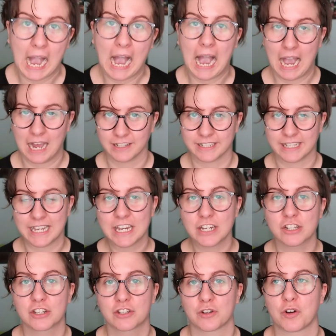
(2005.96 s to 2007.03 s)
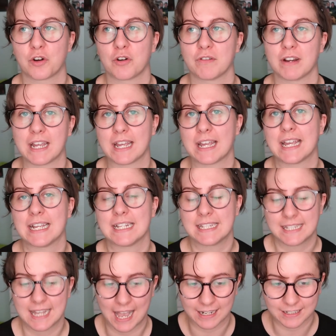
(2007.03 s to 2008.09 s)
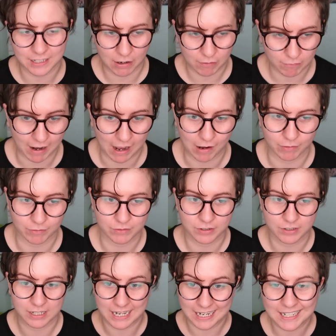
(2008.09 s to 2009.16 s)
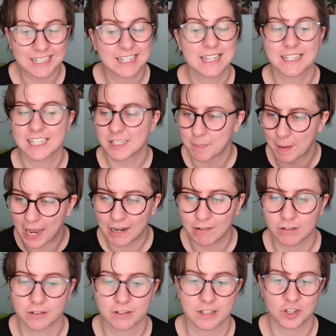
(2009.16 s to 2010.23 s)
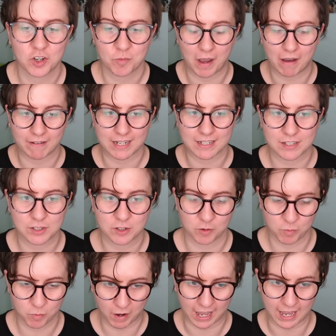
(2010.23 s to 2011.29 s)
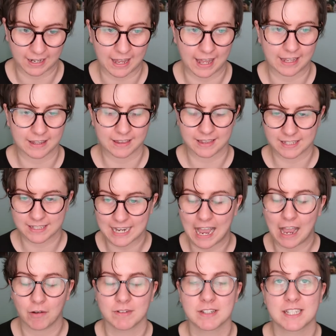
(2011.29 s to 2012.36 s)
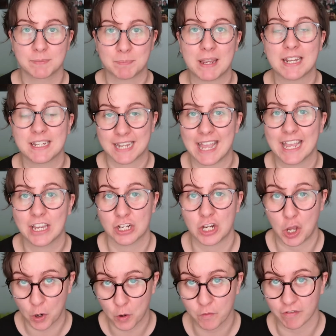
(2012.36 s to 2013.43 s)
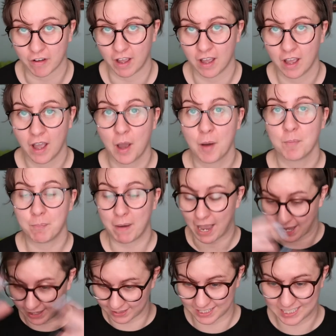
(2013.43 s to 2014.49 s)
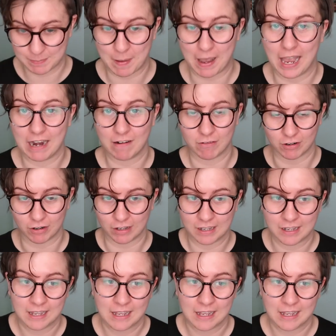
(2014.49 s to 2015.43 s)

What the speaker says: And each story is set around, it's the spirals that come out in some way, like the town's being taken over by the spiral.